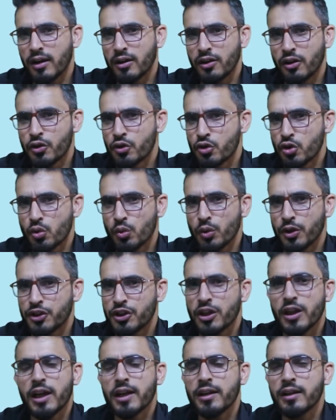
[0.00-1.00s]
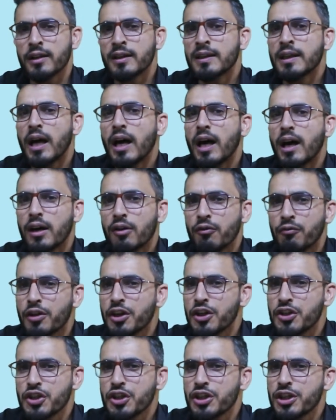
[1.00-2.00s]
controversial. And
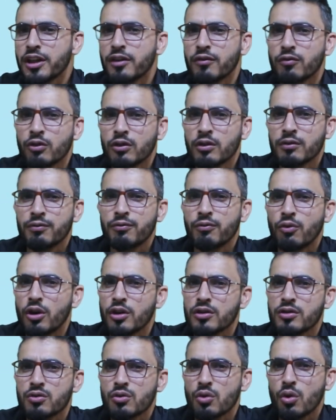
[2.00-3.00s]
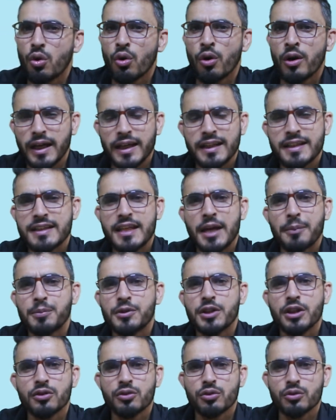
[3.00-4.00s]
Virginia Woolf was no
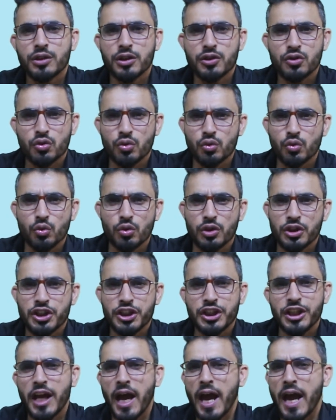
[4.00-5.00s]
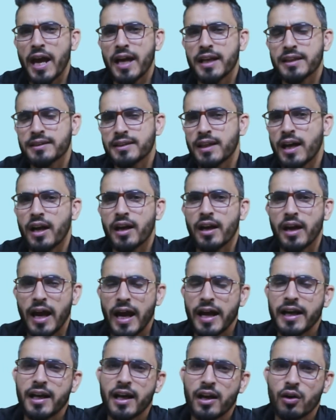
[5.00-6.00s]
exception to this rule. She had
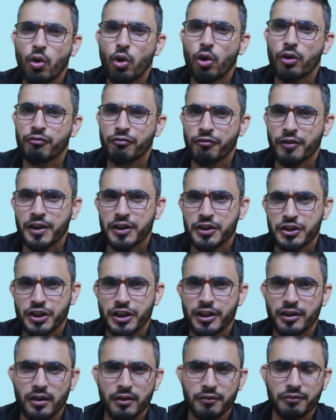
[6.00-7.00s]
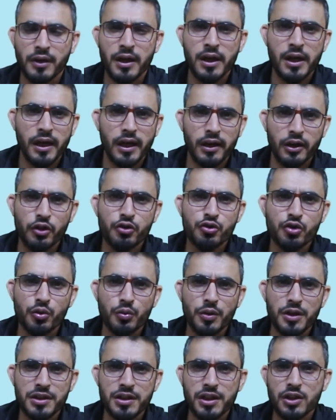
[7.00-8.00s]
her own fair share of
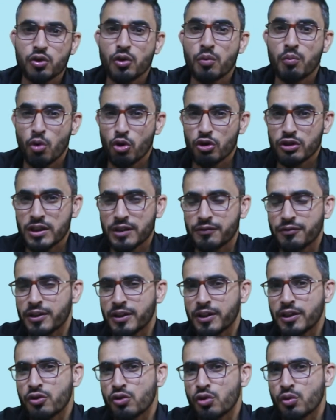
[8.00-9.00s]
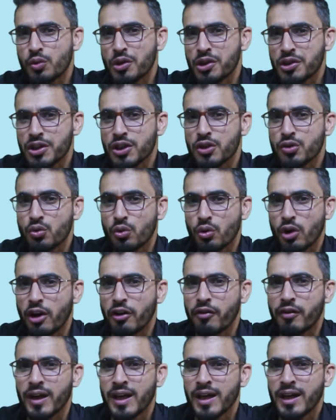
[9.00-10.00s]
controversies, though most of her controversies do
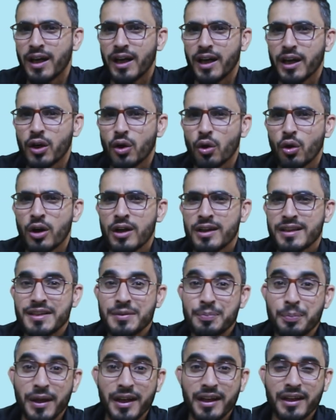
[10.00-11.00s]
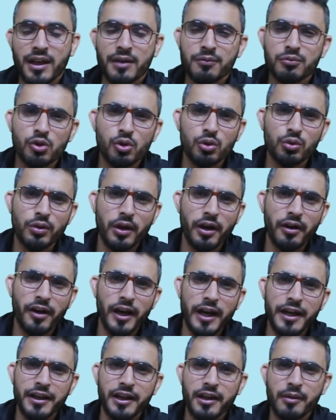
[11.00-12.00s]
not spring up through her
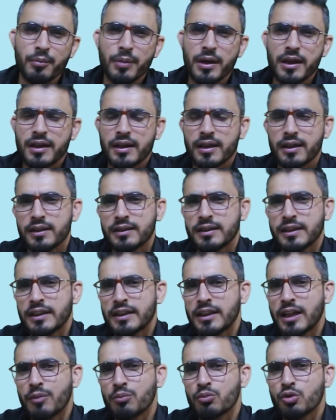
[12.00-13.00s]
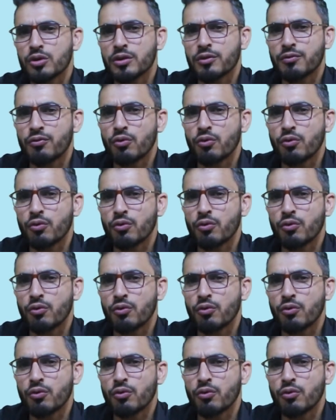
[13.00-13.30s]
writing, but they come to the